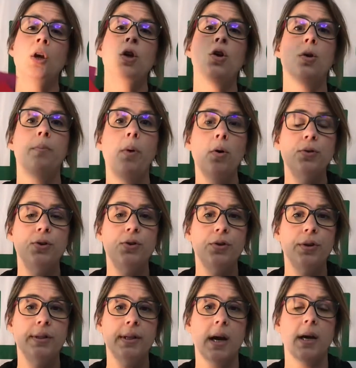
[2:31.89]
your poster
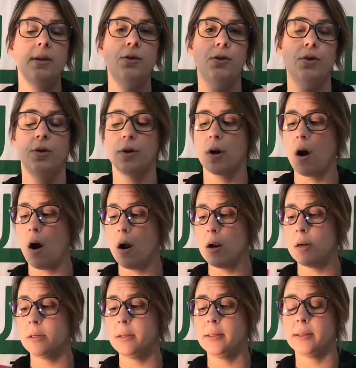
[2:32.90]
designs or your
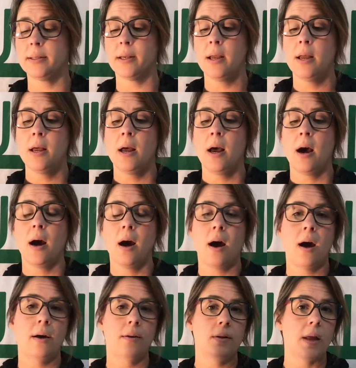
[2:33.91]
cards.
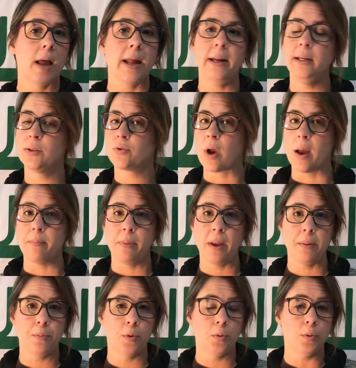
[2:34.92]
Uh, any scrap
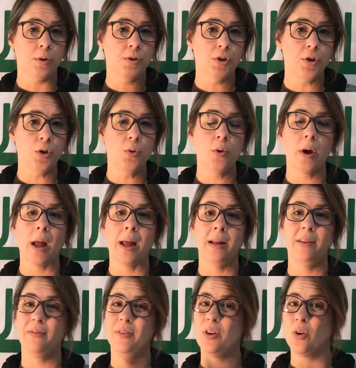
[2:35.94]
paper will do. And
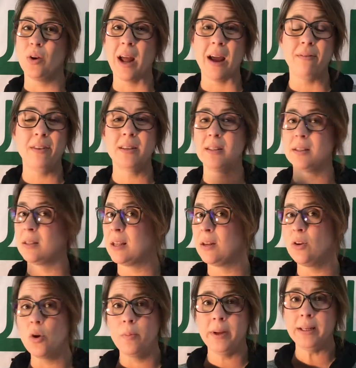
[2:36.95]
if you don't have this, like,
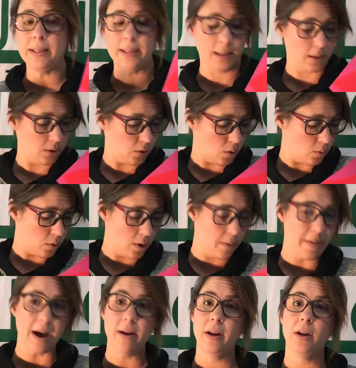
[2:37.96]
no big deal. Don't worry
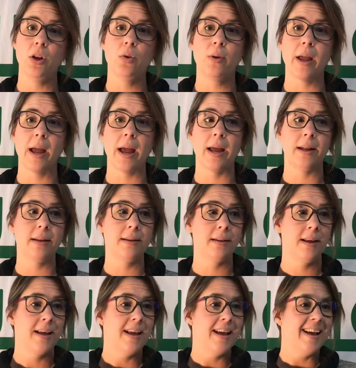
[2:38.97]
about it. You can